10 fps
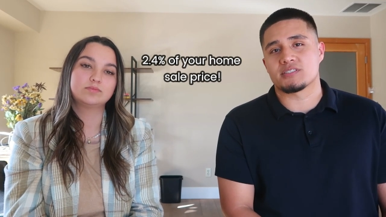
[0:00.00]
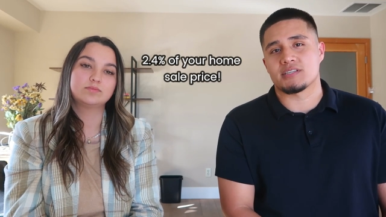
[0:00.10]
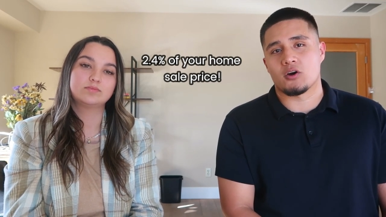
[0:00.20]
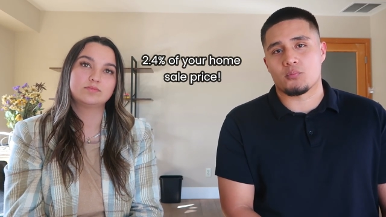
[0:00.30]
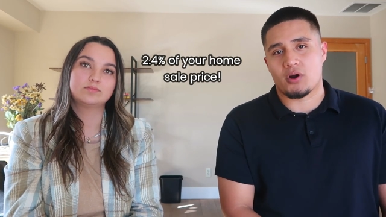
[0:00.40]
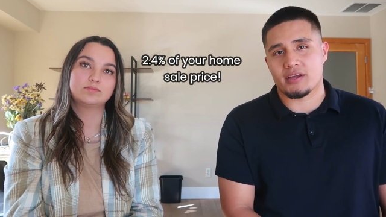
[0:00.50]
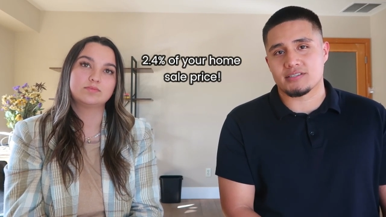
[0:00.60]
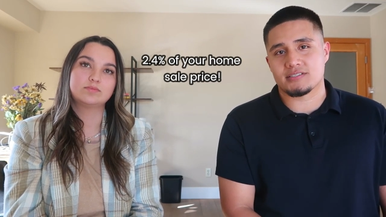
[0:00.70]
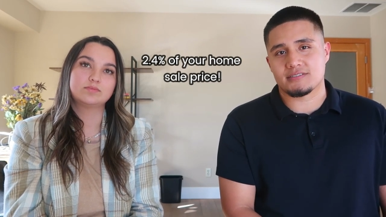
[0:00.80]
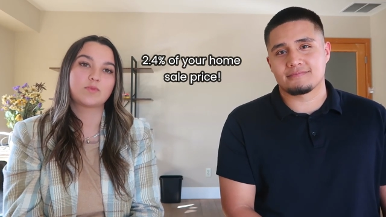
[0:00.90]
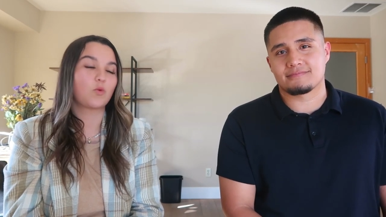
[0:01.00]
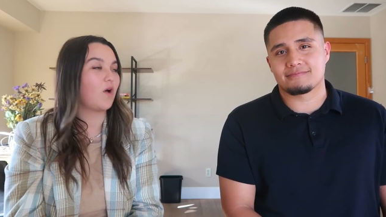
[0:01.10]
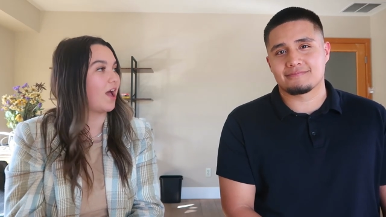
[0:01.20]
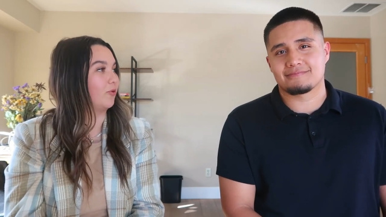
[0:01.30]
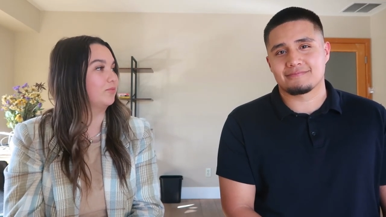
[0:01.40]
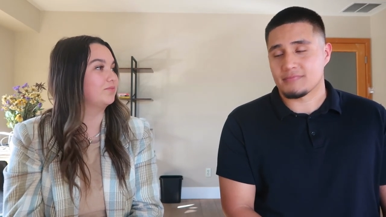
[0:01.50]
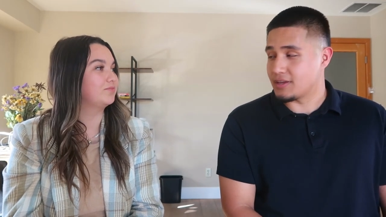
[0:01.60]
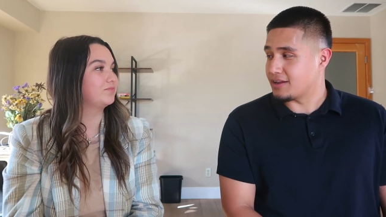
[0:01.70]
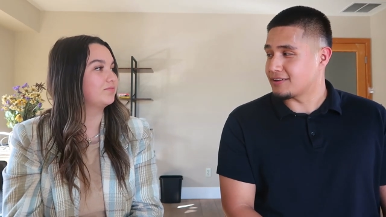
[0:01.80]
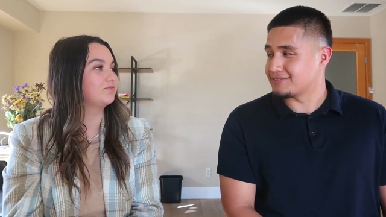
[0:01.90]
Speaker 1: sale price.
Speaker 2: Wow.
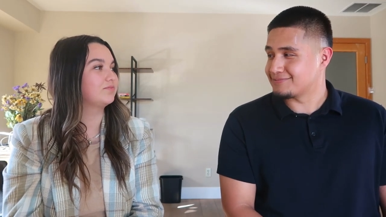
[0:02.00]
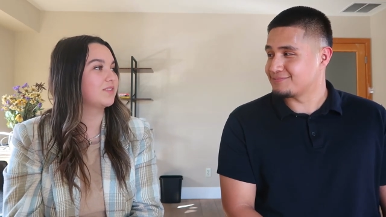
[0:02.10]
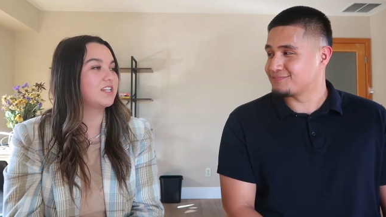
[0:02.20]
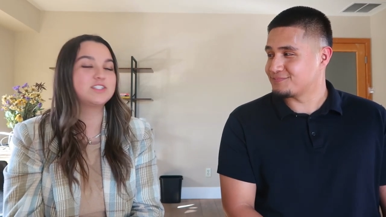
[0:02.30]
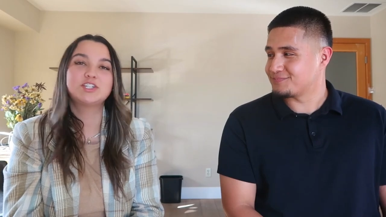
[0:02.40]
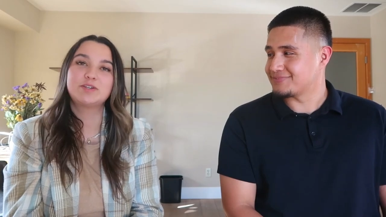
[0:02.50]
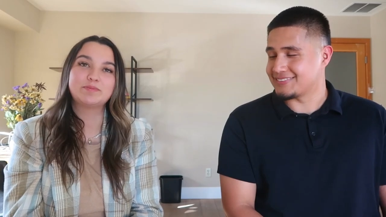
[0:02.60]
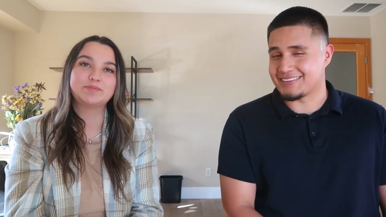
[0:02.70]
Yeah. That's cheap.